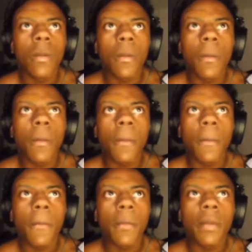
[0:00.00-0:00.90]

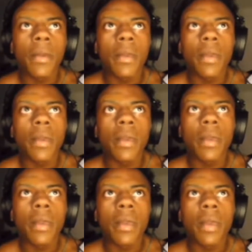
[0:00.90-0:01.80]

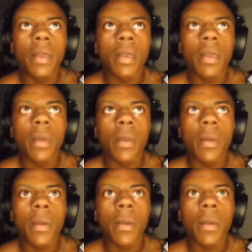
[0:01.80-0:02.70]

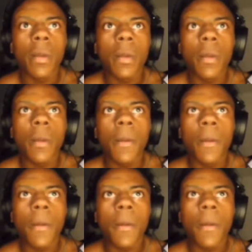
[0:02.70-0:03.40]
(no one is talking)